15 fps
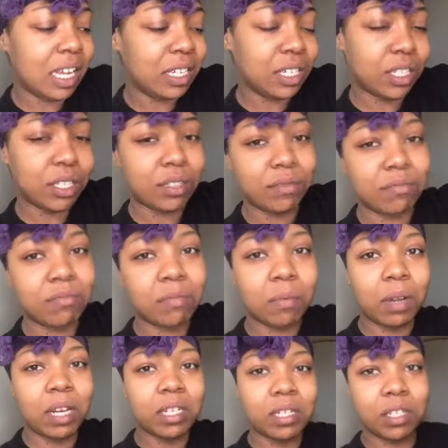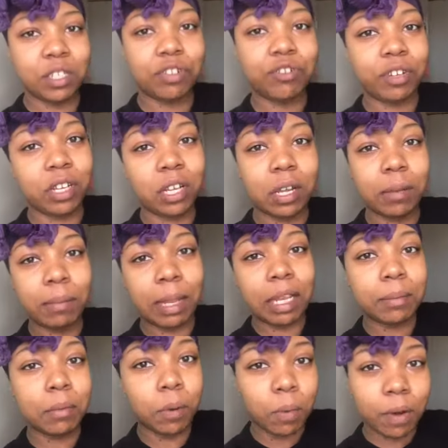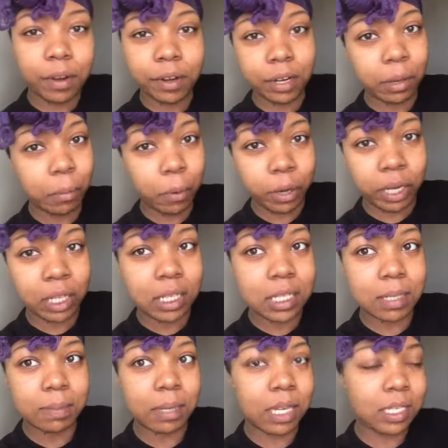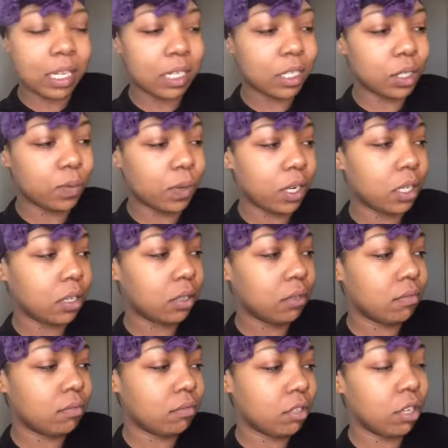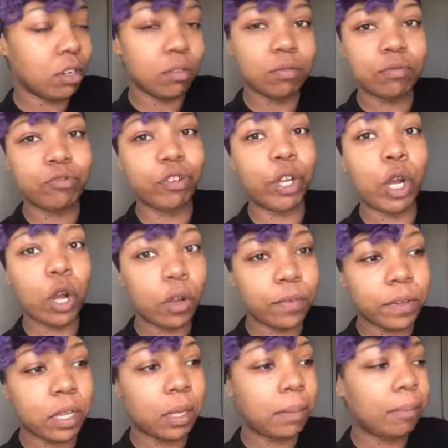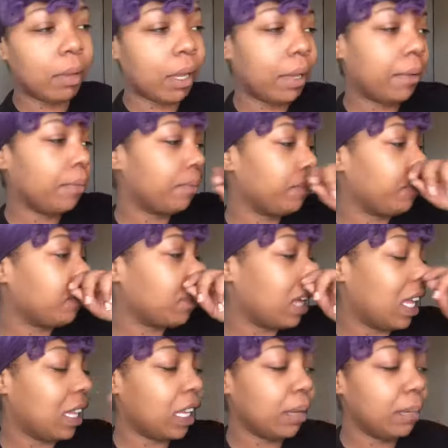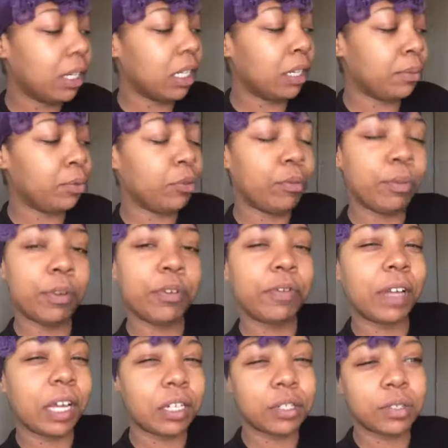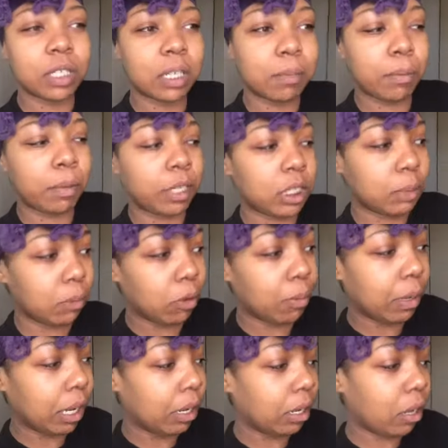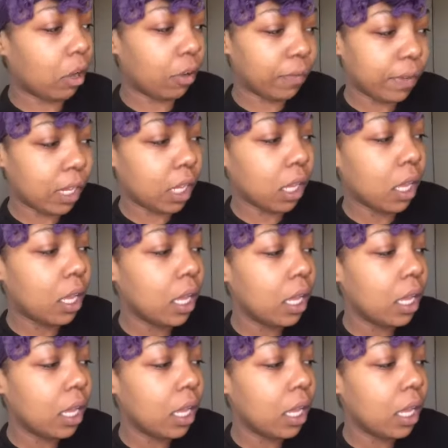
i just want to just drink my lemon water in the morning some days i just want to you know drink coffee but i think i'm gonna end up doing both actually i'm gonna make a small pot of coffee